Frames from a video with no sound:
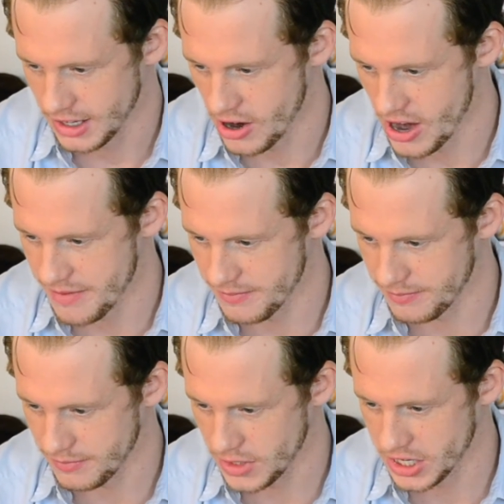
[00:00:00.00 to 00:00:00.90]
All right.
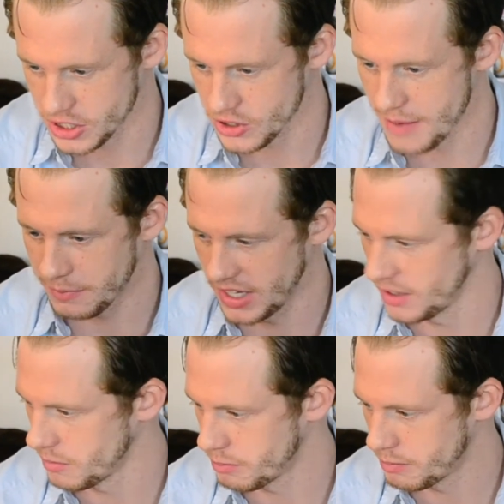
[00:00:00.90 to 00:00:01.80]
You guys strapped
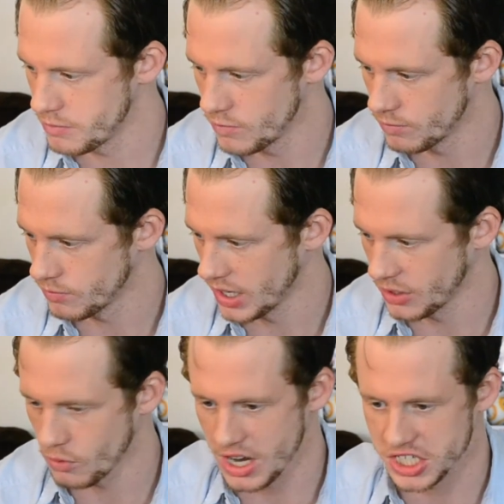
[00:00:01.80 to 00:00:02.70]
in?
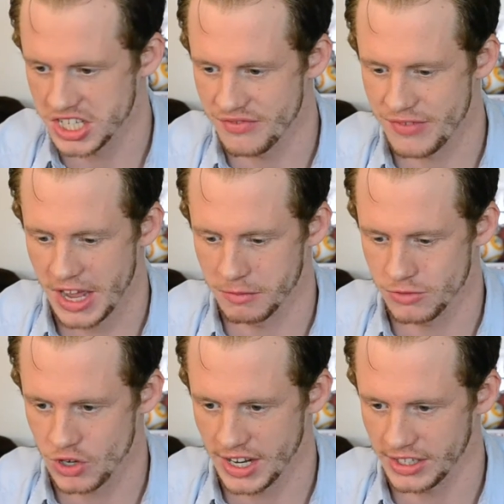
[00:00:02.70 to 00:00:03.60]
Ready to watch the
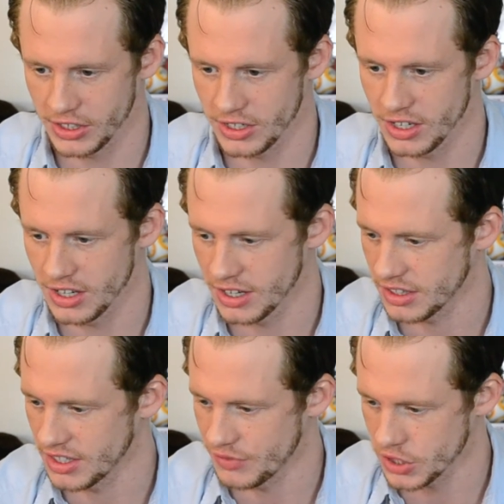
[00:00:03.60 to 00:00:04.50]
Venom trailer,
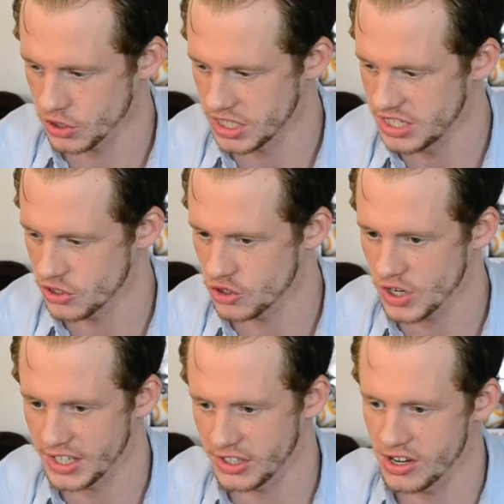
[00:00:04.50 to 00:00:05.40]
the official teaser
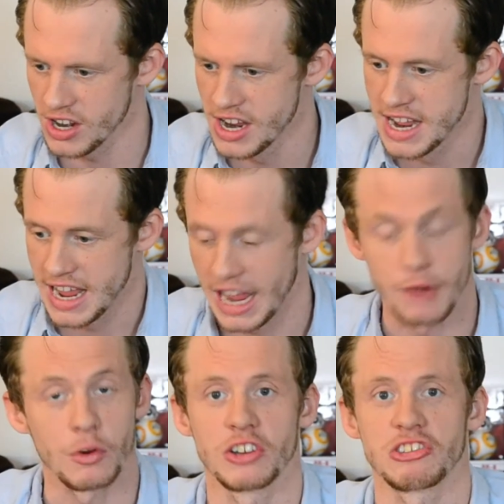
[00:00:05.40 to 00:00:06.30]
trailer.
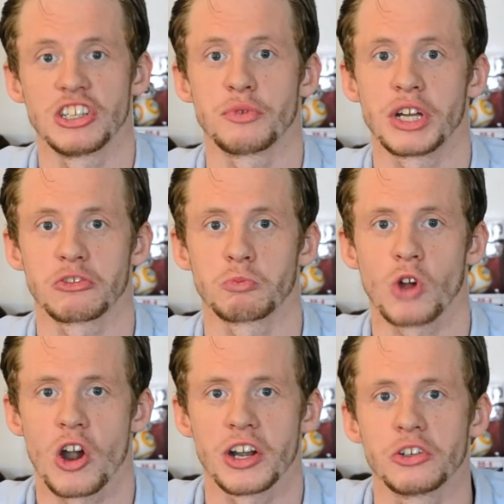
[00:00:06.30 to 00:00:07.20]
And we're going to see if we get some
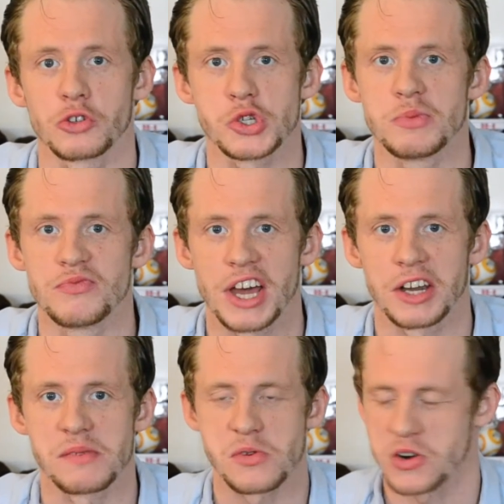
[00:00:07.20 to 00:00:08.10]
Carnage or some
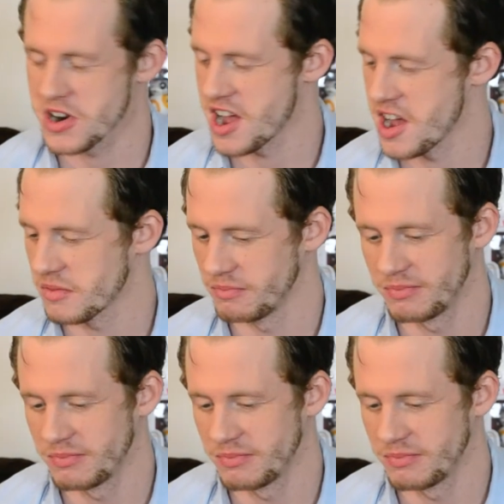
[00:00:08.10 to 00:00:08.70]
Venom or,